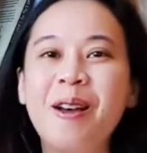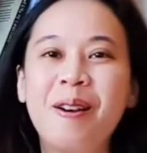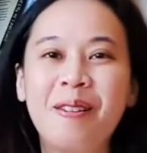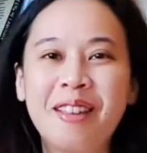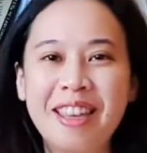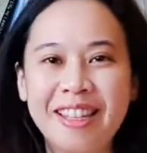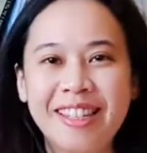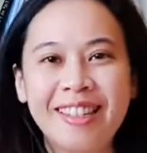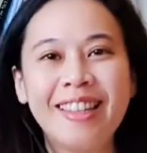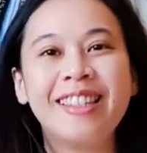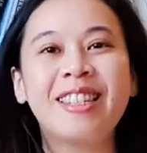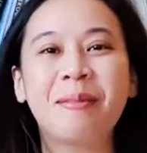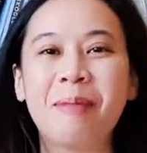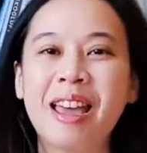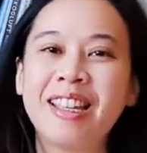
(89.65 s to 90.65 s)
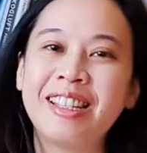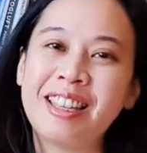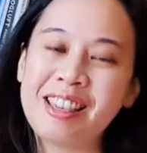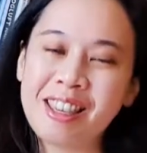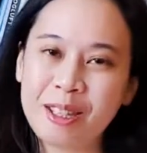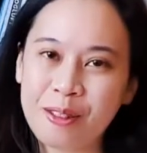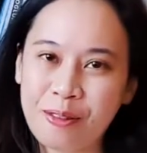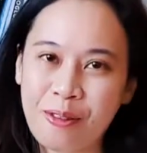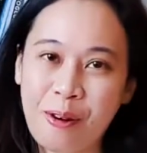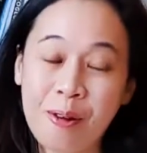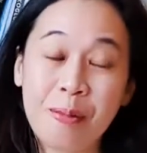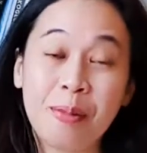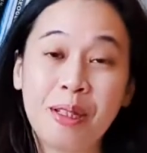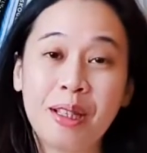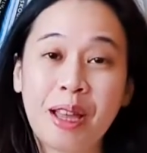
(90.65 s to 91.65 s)
Okay, since the passage is
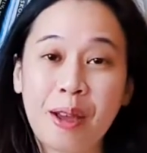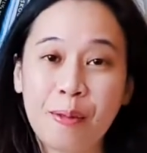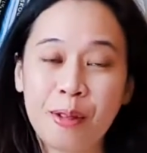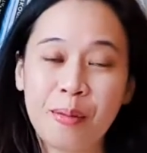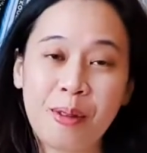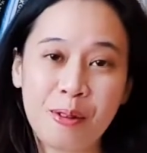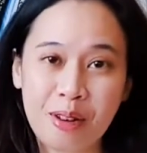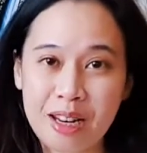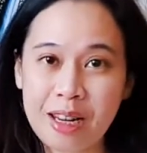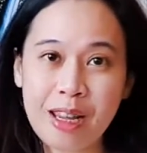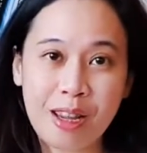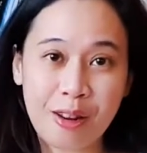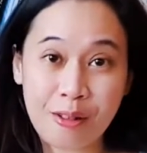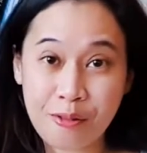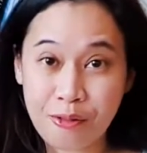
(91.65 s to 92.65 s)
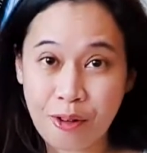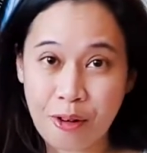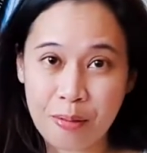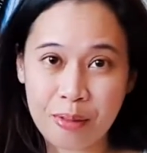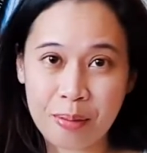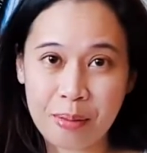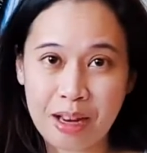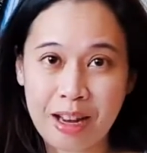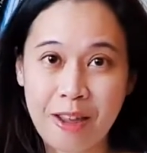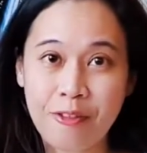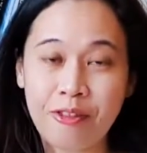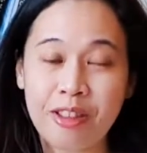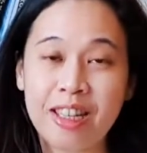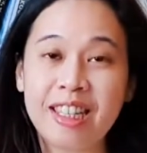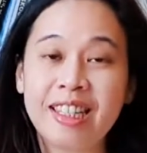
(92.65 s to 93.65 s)
formal, I will be reading it in formal Malay
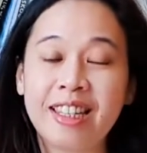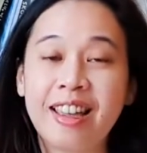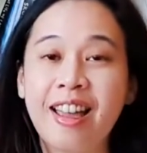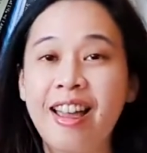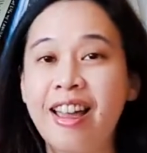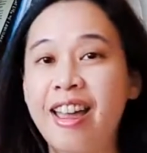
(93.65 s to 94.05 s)
first,